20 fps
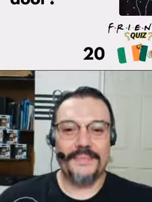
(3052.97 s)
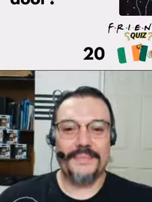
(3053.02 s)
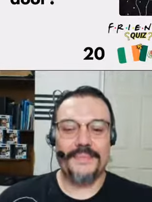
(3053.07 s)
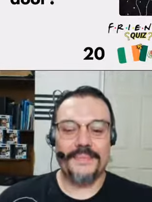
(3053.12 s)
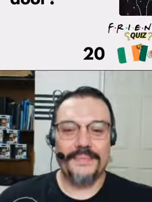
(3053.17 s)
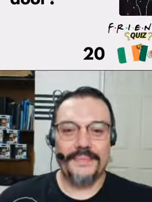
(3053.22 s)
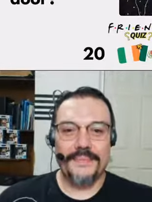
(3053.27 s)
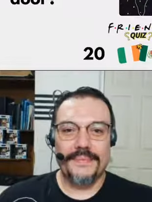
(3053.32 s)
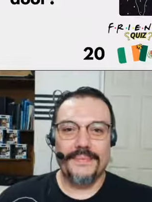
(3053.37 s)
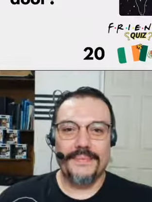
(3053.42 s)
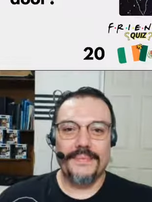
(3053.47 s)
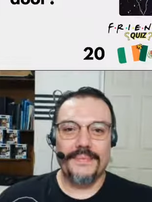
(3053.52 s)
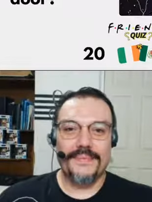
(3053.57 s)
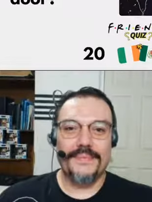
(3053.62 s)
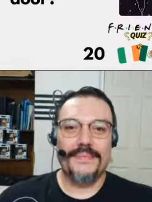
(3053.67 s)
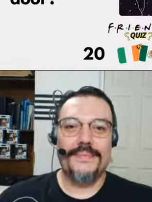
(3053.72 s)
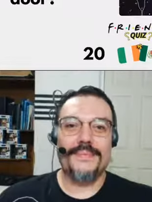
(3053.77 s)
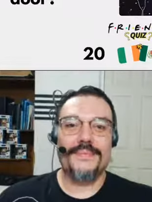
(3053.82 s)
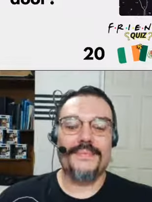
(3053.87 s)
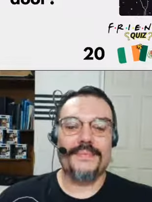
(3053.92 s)
It's actually
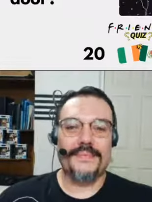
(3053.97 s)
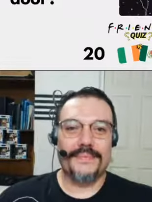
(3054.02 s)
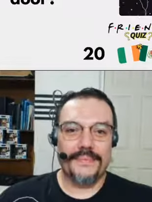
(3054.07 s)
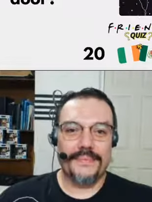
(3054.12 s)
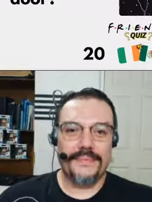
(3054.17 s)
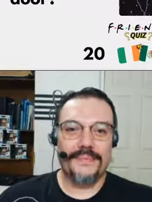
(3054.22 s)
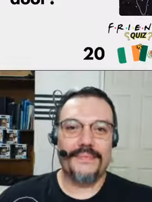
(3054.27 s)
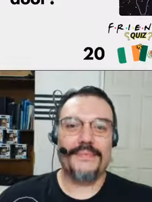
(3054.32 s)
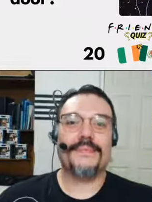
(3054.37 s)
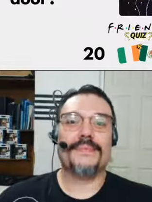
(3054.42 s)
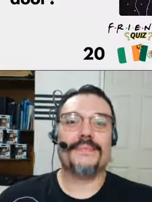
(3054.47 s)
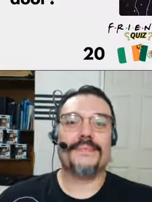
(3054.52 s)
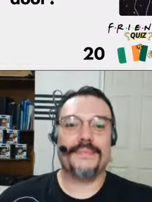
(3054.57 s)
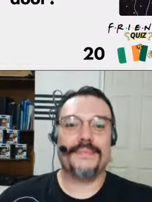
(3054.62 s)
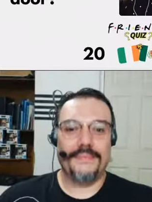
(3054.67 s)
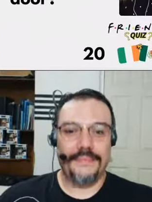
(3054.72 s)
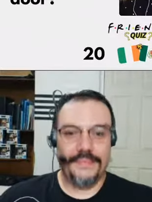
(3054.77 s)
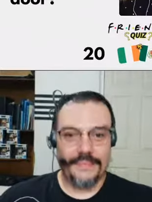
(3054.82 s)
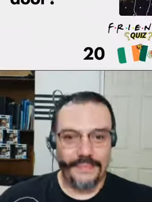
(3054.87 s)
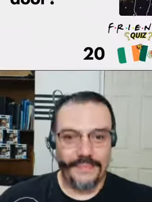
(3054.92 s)
beautiful.
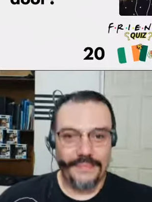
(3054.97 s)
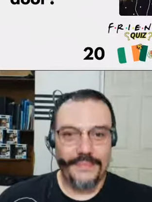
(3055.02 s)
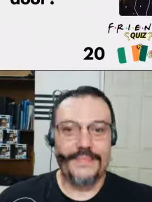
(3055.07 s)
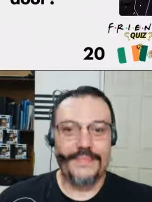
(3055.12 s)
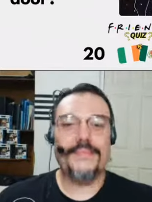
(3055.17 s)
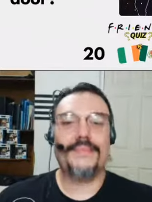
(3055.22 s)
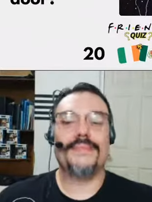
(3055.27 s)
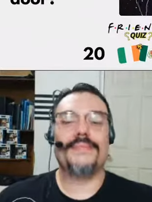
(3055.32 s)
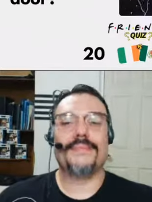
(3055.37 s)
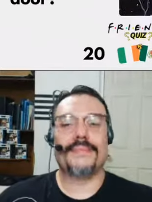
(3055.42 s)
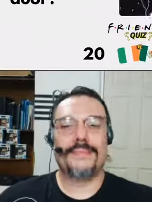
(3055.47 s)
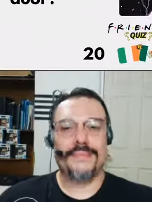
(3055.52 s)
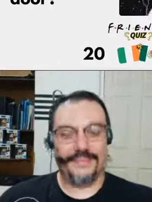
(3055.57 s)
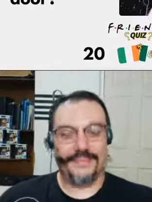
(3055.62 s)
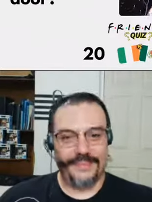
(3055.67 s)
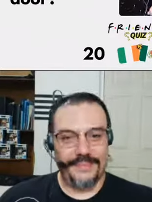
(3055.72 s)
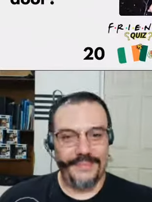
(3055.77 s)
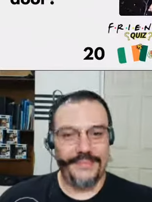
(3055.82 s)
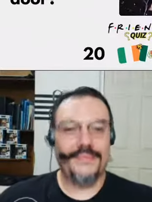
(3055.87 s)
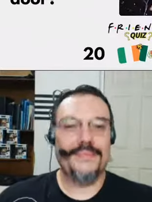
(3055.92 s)
Um, it looks great on
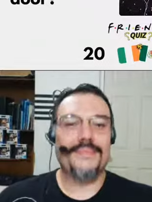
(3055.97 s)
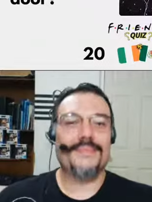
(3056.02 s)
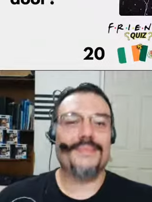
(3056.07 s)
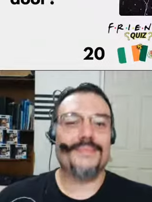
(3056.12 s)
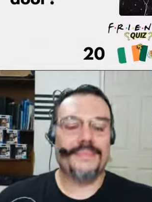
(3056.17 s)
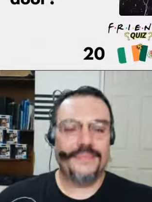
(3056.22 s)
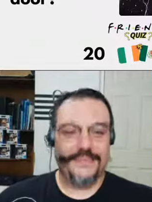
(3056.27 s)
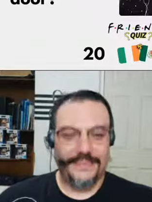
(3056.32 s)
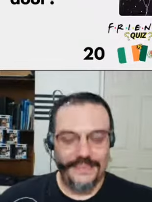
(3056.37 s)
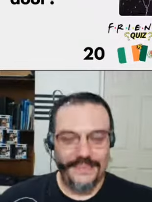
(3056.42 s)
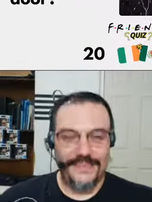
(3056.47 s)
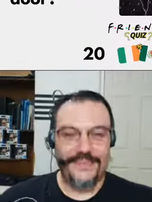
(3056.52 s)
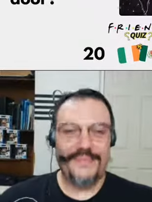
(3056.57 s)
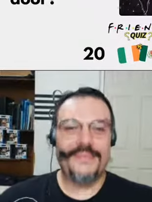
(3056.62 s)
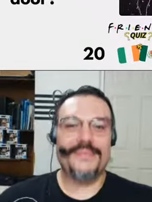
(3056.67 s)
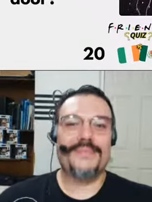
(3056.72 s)
the purple door.